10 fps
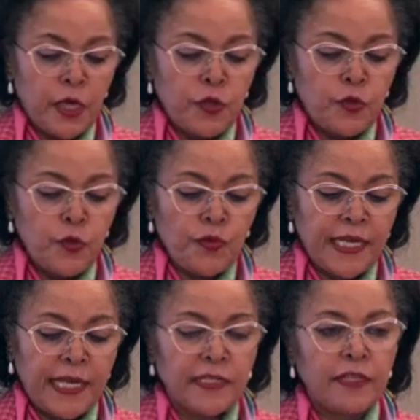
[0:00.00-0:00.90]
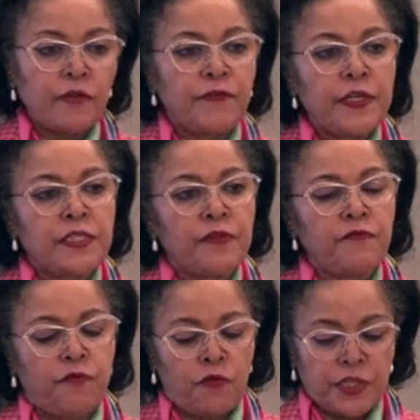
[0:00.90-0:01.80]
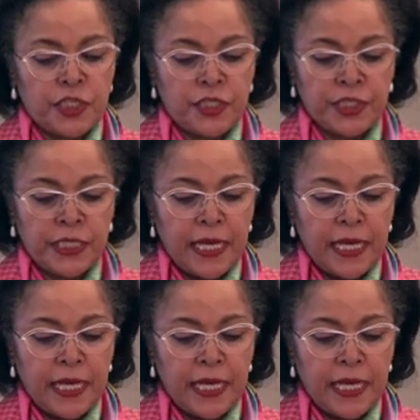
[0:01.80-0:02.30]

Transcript: youth-led innovation flourish,